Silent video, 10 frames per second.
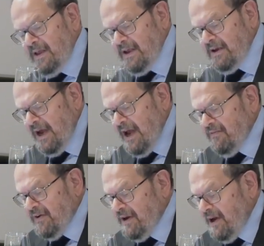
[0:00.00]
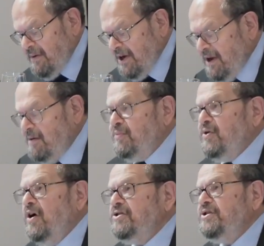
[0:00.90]
There you have it. I mean,
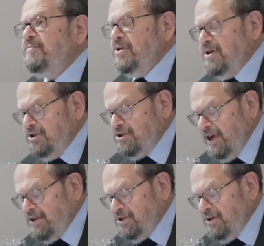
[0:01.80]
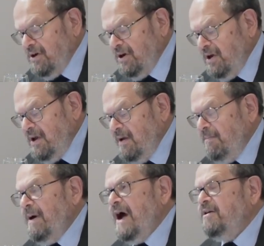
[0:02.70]
implausible conjecture,
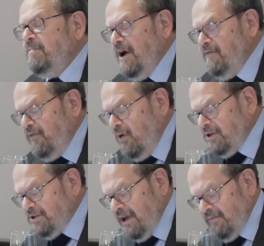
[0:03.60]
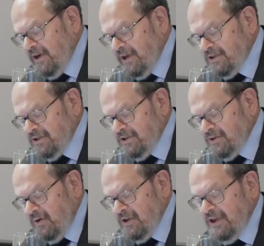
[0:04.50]
backed by false
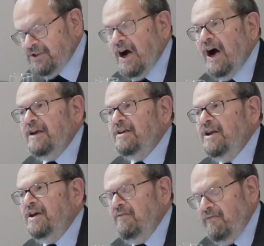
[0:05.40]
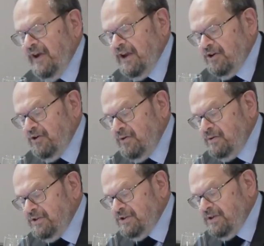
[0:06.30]
evidence, or less kindly, fake
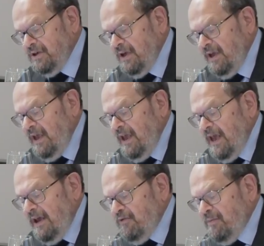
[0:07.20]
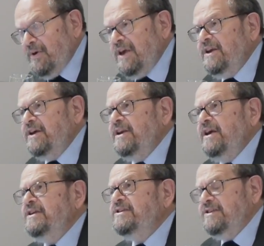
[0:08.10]
news, and repeated
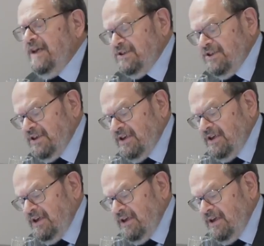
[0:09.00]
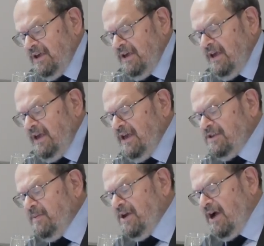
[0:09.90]
incessantly,
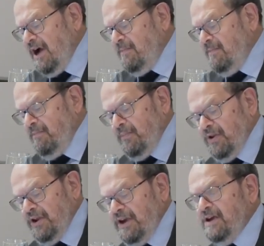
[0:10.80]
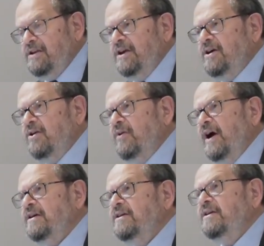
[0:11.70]
has become politically
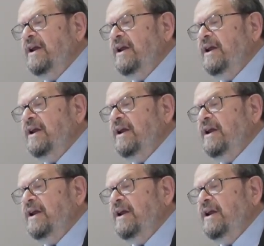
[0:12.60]
correct